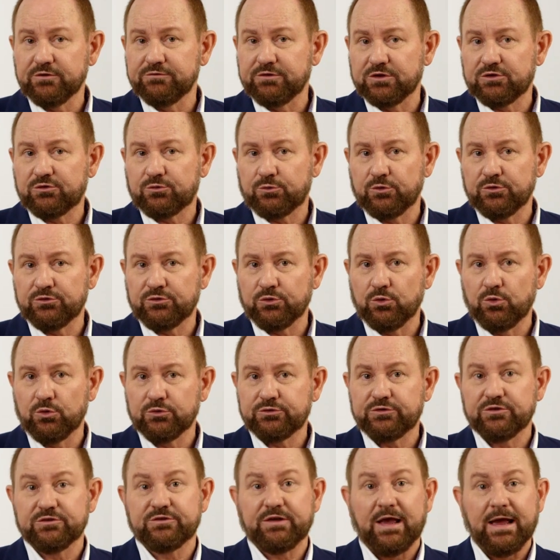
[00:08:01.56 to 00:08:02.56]
of its
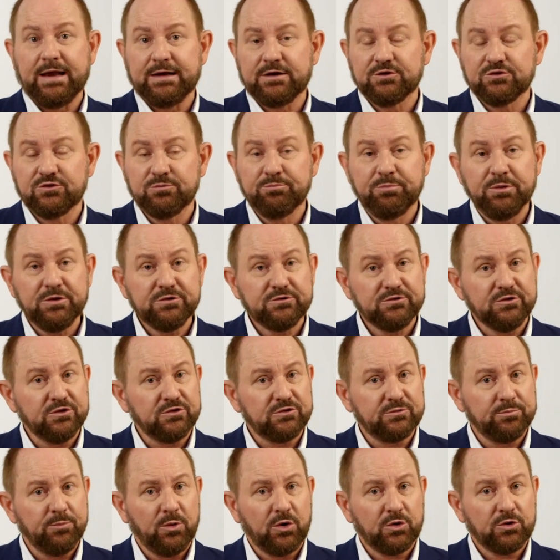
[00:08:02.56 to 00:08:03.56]
resources and its
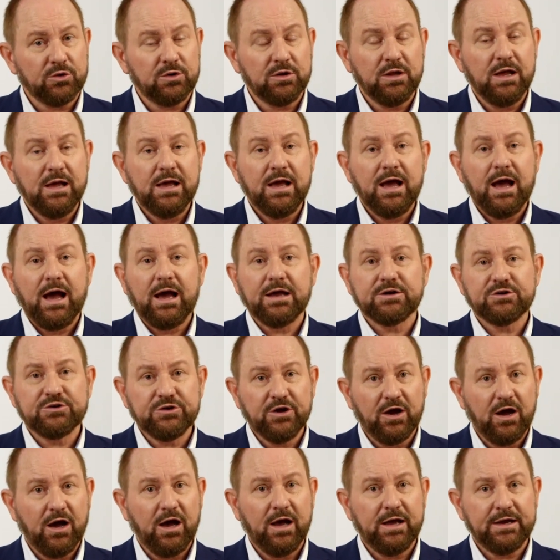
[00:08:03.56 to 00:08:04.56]
business model are
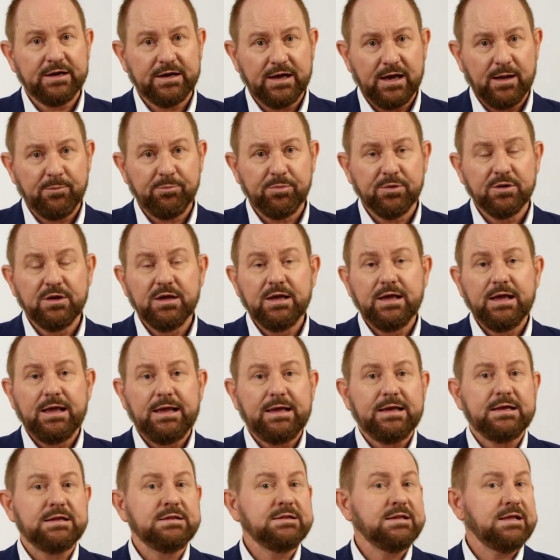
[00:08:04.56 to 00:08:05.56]
tied up
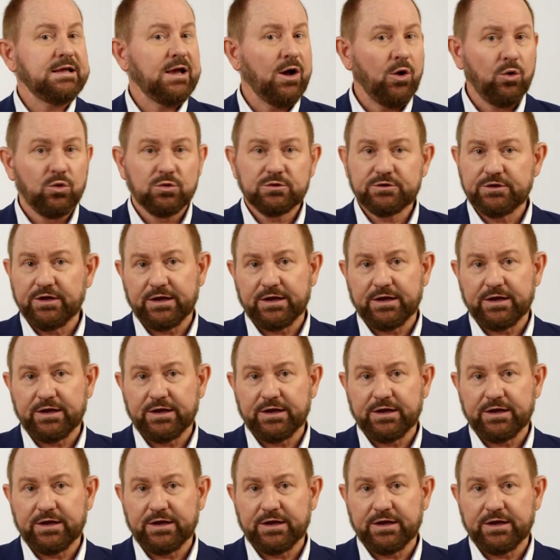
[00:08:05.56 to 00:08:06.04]
in the old